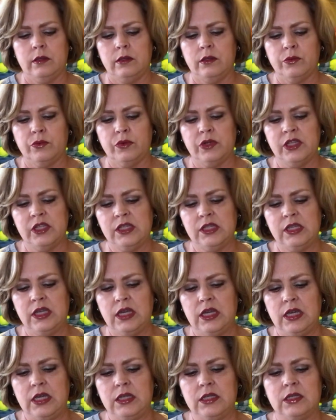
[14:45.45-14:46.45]
the
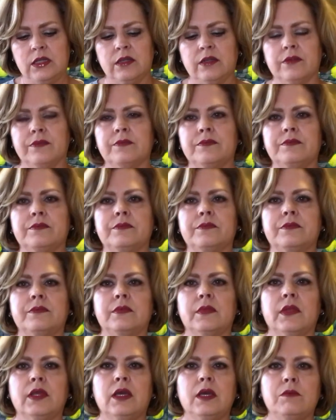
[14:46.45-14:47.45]
receipt
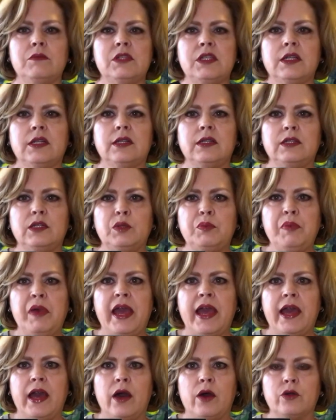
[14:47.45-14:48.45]
comes in a little
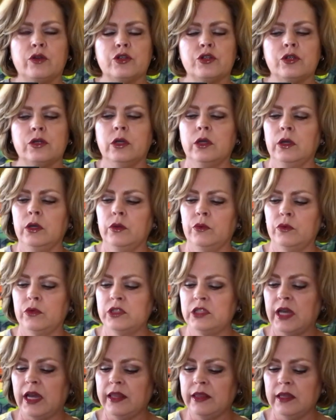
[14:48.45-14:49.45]
pouch,
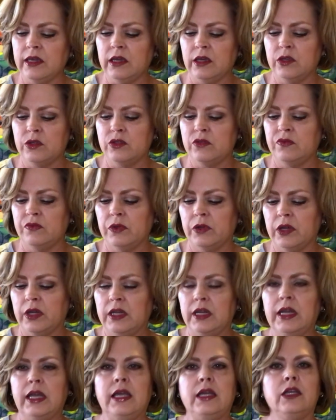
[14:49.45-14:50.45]
which I think is
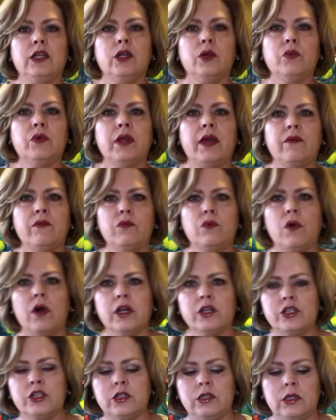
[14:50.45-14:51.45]
very neat. You know, when I've
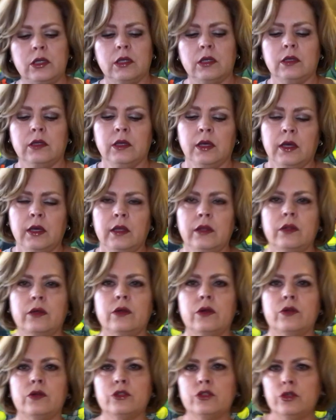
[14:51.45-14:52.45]
watched the
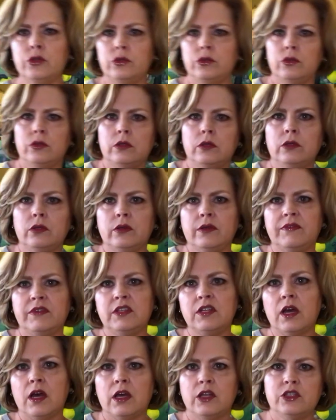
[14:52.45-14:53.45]
girls who do the Louis
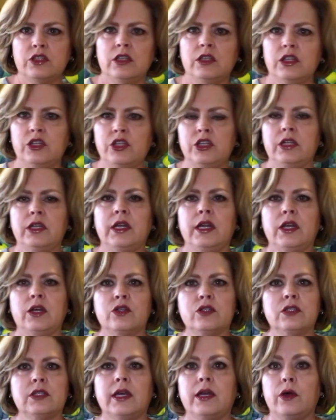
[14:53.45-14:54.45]
Vuittons and the
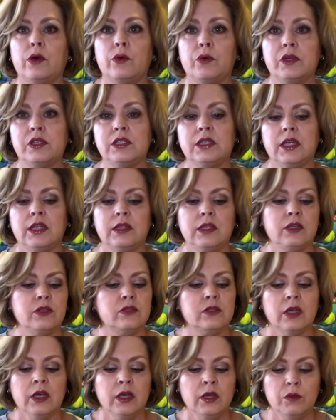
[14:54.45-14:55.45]
Chanels, they always get
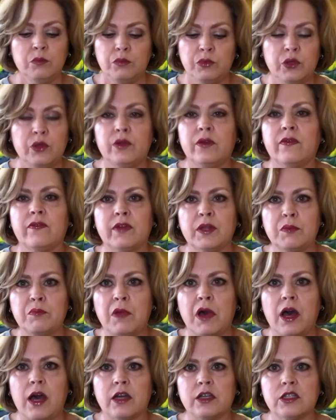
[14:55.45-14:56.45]
these beautifully
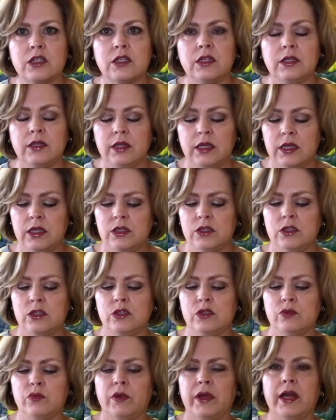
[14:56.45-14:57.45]
boxed things
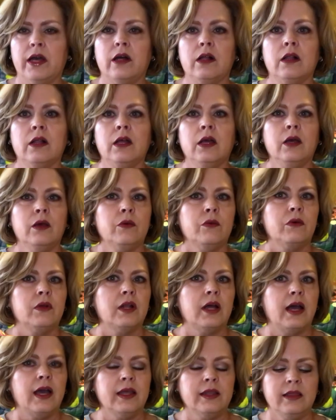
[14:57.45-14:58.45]
as well.
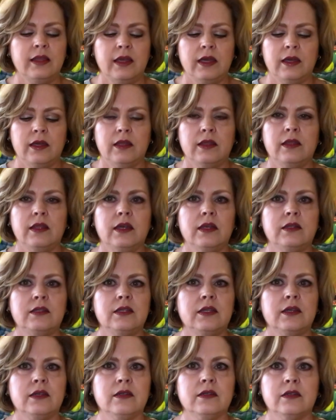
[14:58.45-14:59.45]
Well, I think
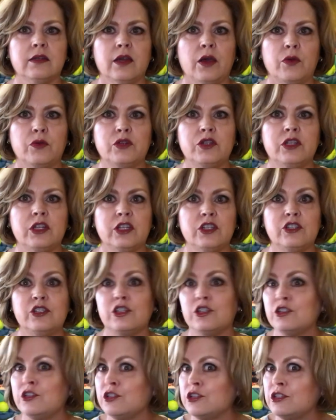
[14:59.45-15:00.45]
that Coach does
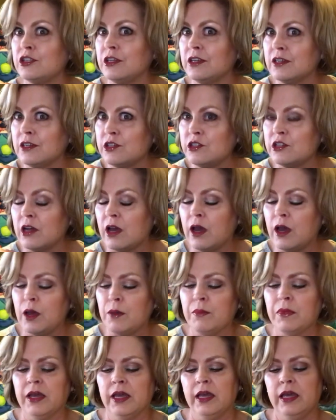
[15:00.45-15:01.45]
just as good a
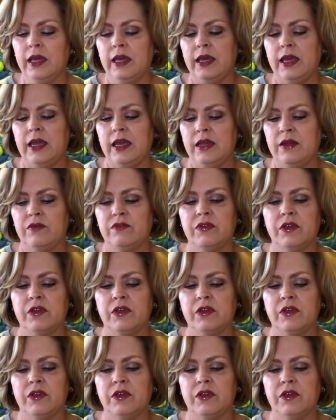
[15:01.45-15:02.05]
job, and